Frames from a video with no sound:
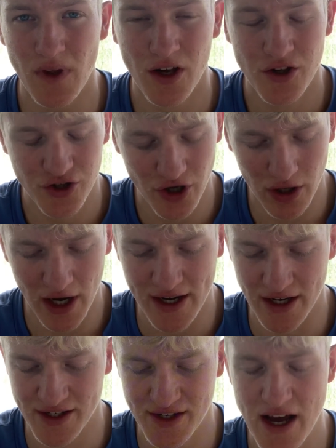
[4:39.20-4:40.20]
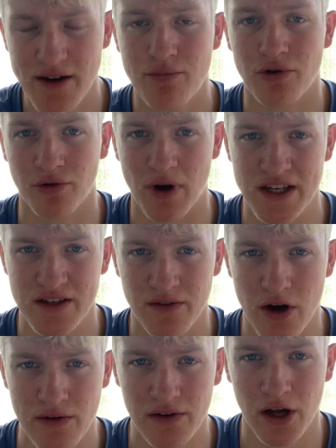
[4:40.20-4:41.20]
So like I said,
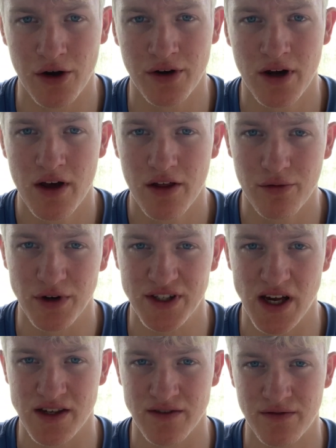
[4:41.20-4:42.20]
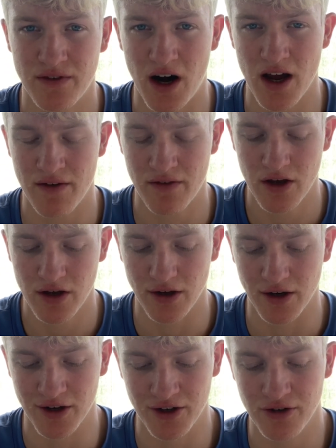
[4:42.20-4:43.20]
progressive overload, 3 sets of 5,
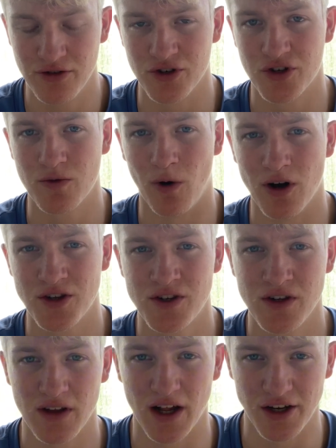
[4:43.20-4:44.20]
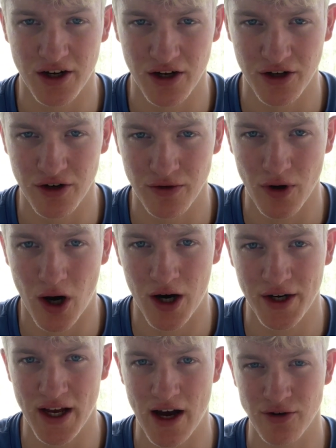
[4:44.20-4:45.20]
you're going to do your squats, then you're going to do your
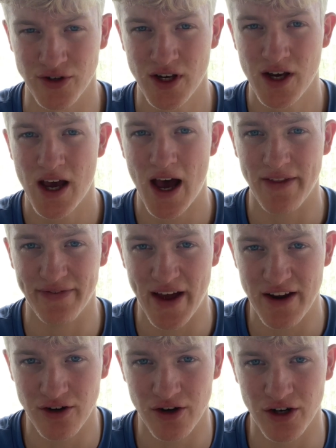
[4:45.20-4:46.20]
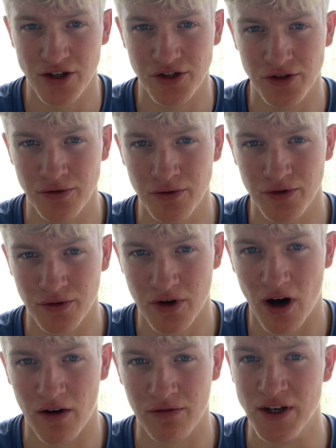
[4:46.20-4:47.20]
RDLs, and then you're going to do your
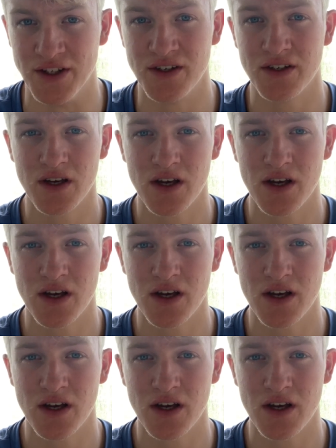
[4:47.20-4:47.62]
calf raises.